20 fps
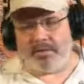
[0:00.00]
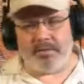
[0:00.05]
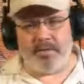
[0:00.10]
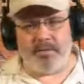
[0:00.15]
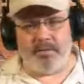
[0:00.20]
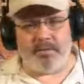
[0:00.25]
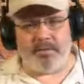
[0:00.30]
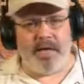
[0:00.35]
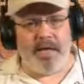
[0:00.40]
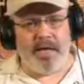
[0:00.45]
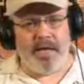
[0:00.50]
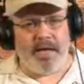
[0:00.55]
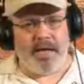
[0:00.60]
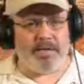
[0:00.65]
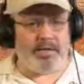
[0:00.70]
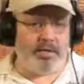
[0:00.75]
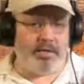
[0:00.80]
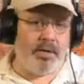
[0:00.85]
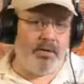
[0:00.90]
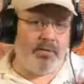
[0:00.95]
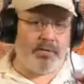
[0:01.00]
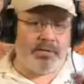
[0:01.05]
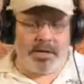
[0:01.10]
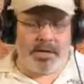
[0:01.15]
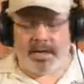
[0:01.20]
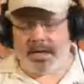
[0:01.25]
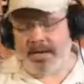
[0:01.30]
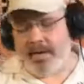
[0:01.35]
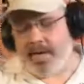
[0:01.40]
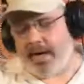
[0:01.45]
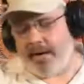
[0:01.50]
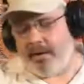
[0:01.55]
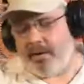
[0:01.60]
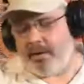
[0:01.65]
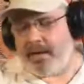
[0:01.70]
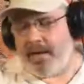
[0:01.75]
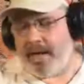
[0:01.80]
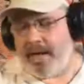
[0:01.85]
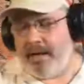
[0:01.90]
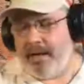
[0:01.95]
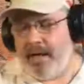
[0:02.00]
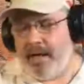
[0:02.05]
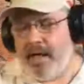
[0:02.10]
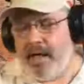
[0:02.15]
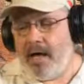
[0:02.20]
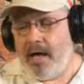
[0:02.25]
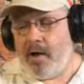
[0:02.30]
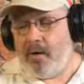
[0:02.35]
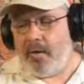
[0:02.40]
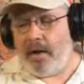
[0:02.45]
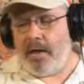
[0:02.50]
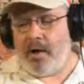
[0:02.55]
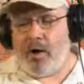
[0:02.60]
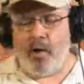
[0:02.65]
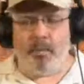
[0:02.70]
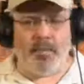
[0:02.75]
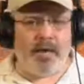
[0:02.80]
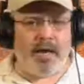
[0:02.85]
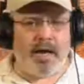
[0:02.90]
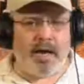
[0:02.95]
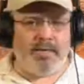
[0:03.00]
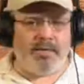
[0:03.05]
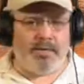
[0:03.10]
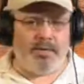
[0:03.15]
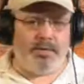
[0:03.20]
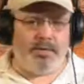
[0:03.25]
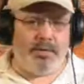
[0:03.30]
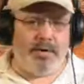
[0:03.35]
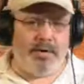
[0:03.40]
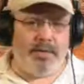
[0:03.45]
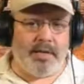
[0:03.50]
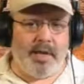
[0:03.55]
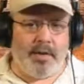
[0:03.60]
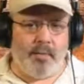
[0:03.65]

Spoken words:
So it's new. Check it out, okay? Well, I hope you guys enjoyed that.